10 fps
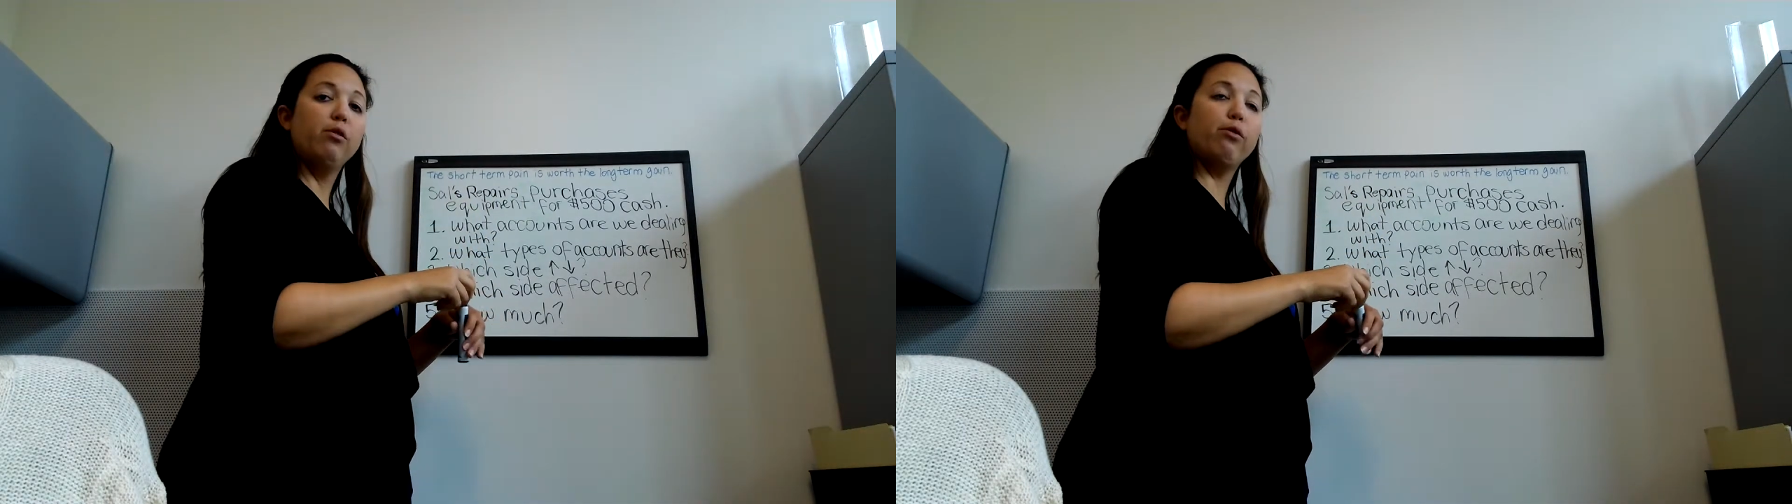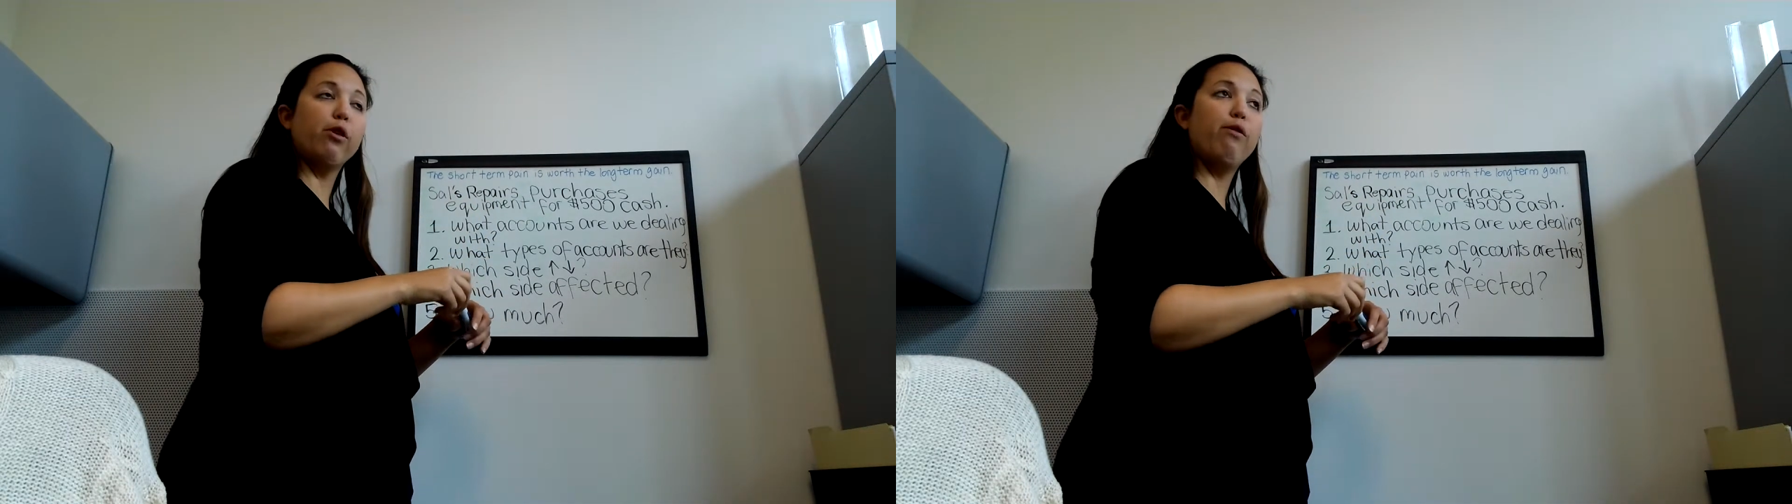
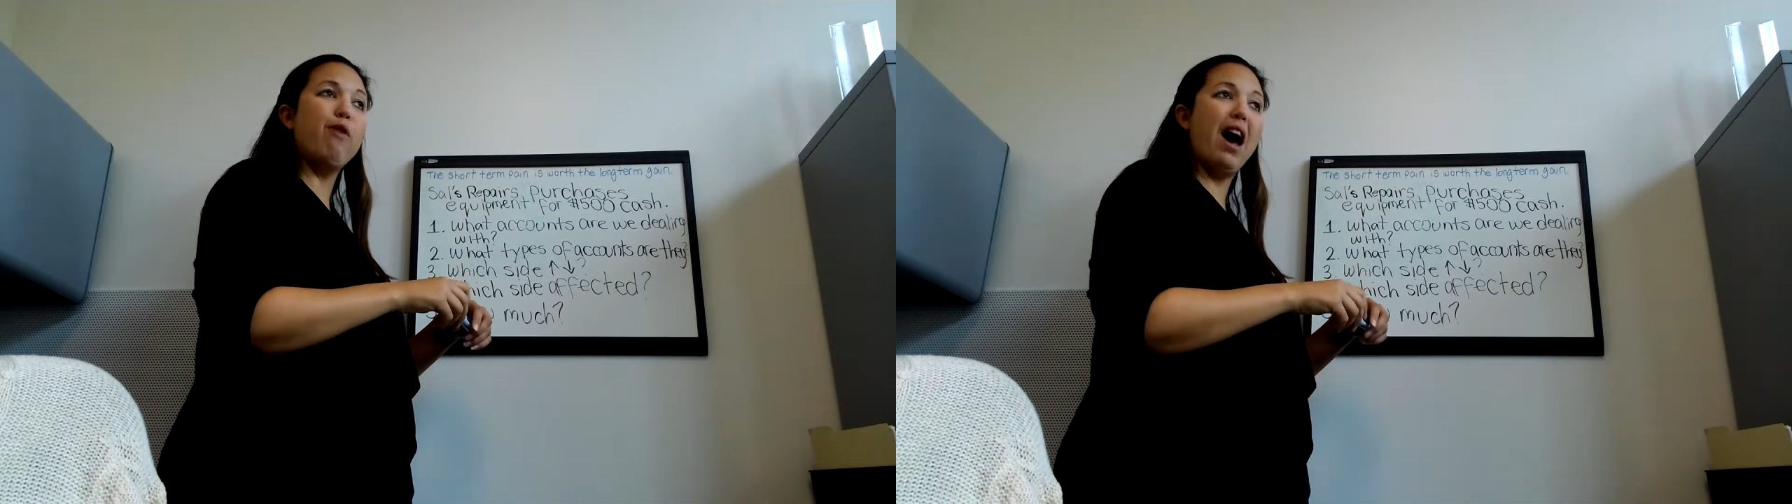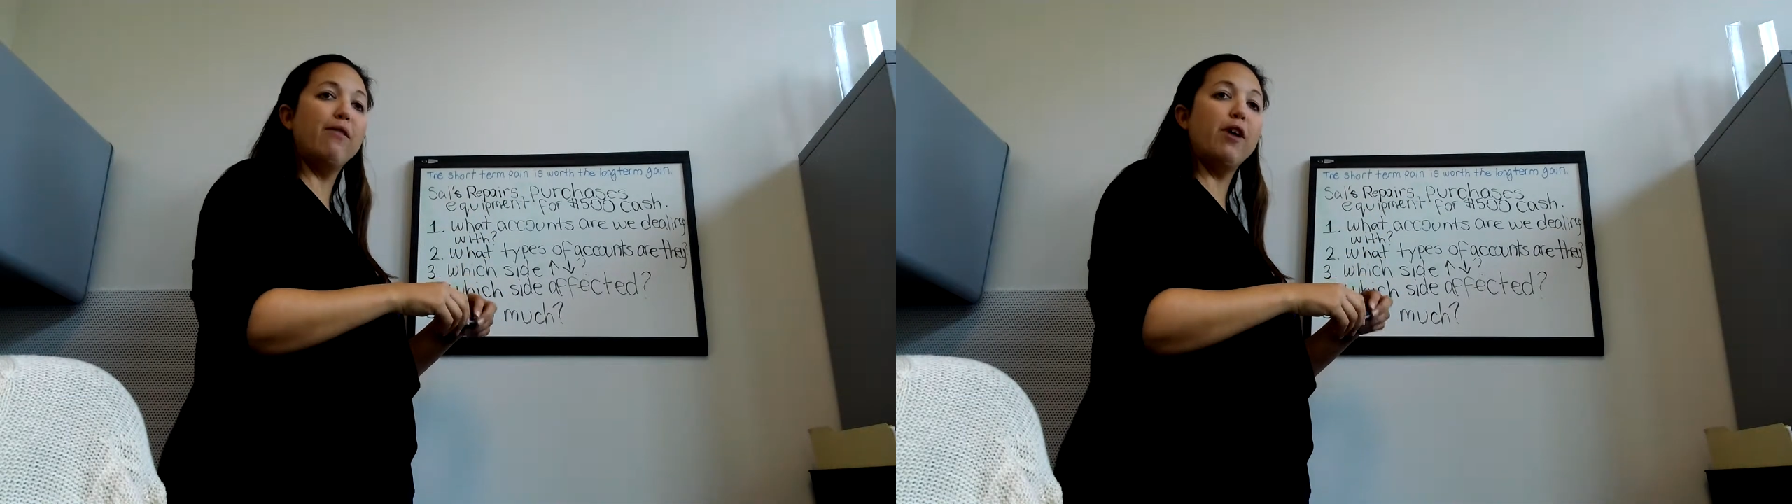for
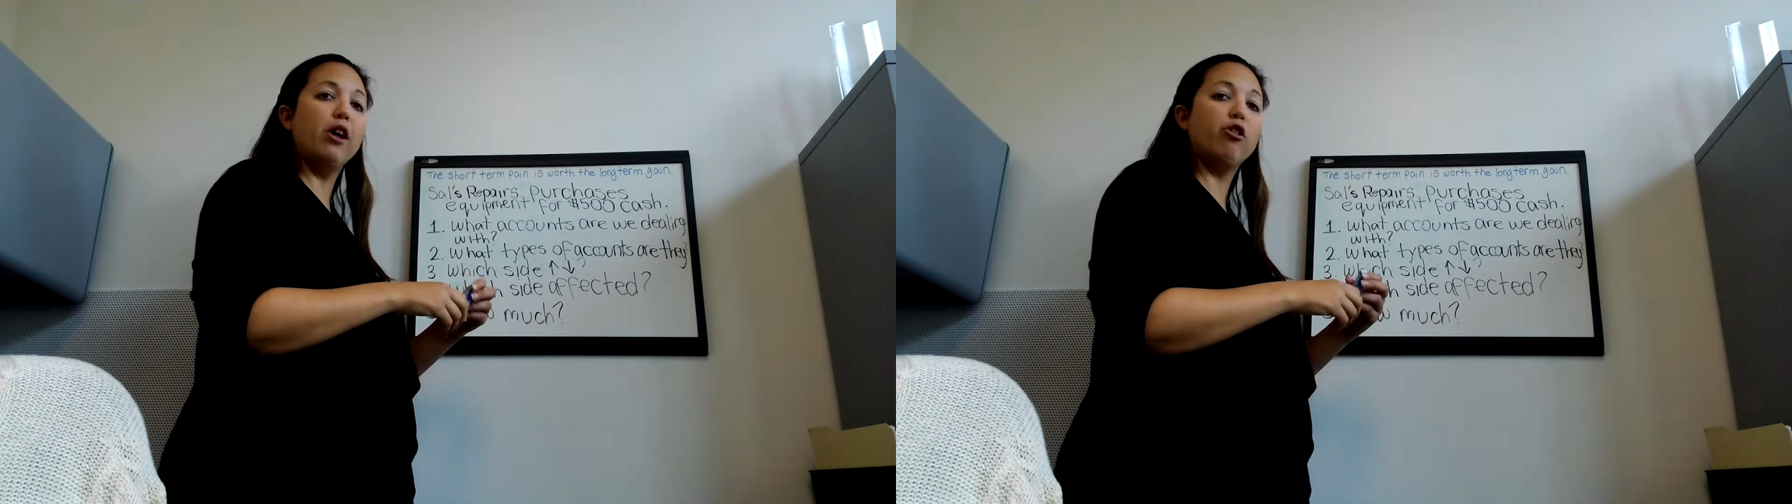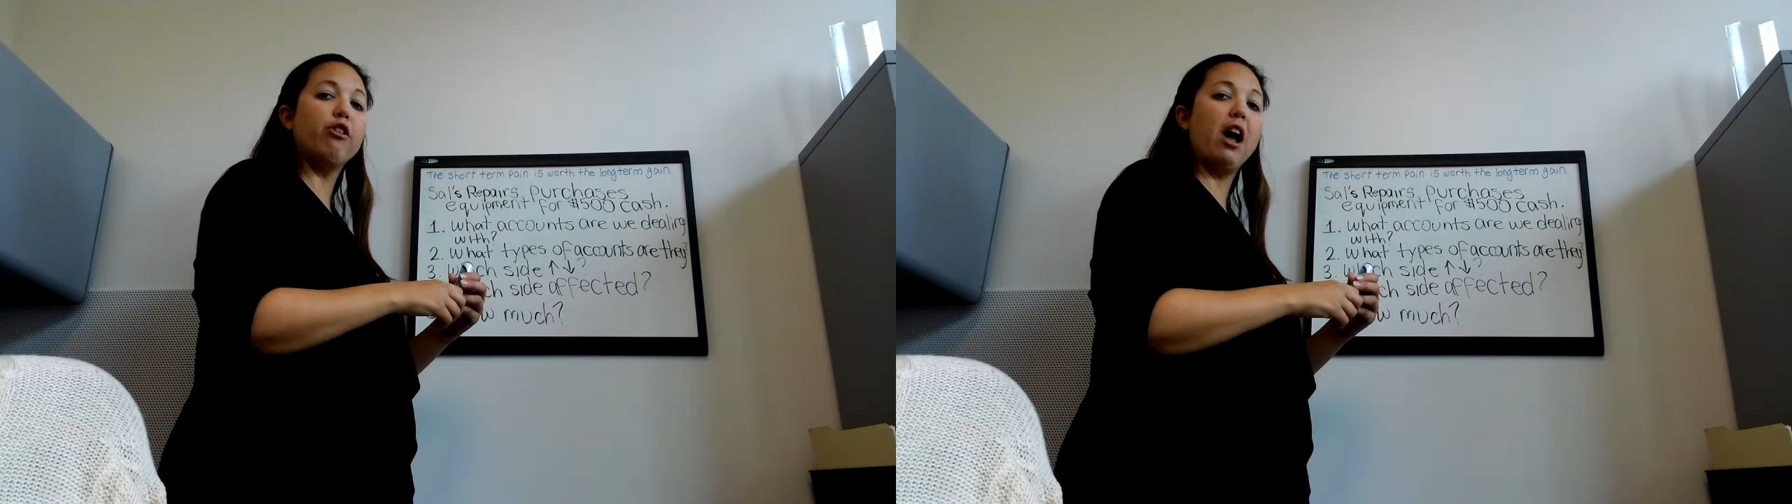
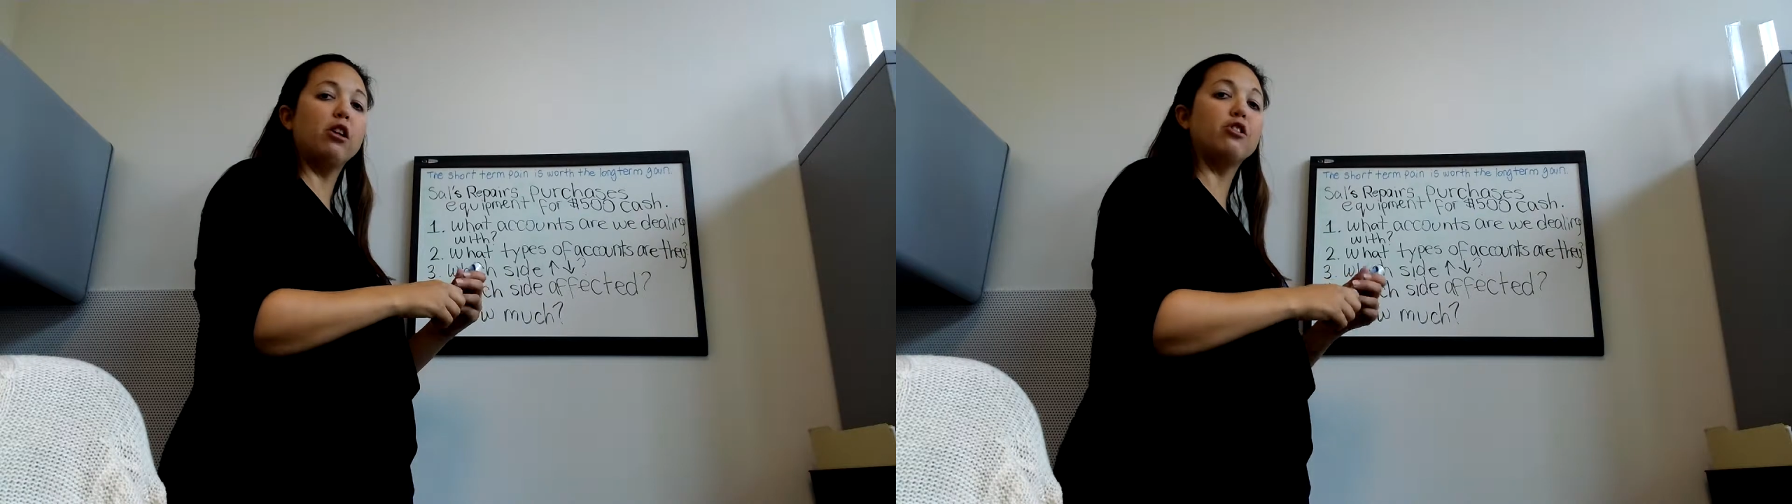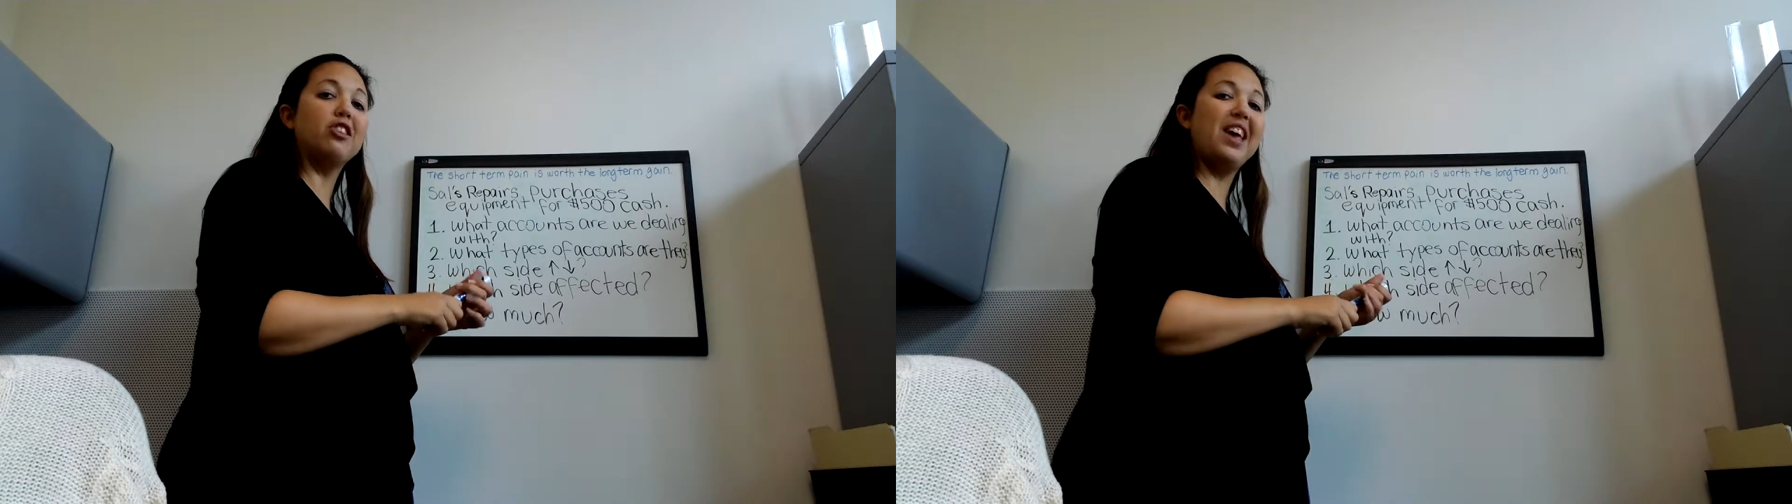$500